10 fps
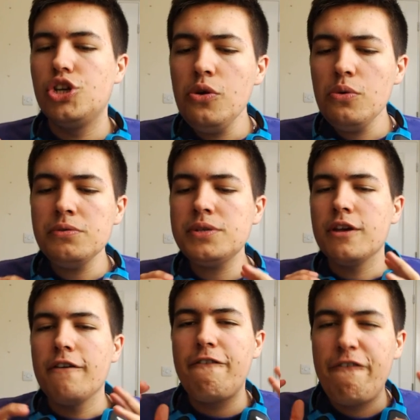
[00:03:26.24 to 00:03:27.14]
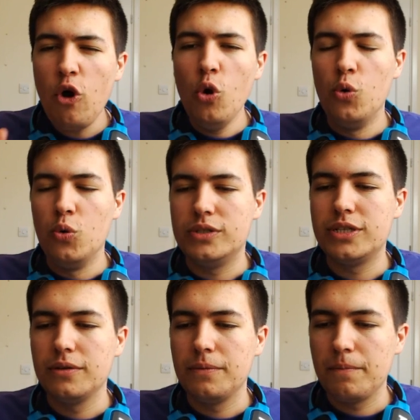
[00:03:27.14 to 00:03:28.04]
Choose
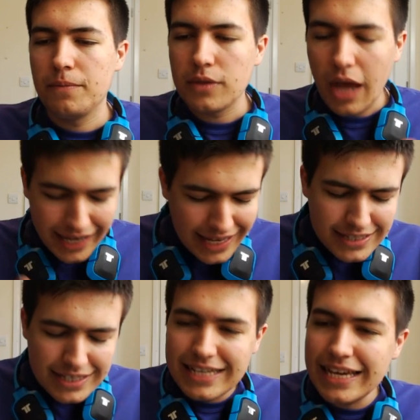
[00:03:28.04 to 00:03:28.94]
food. I guess the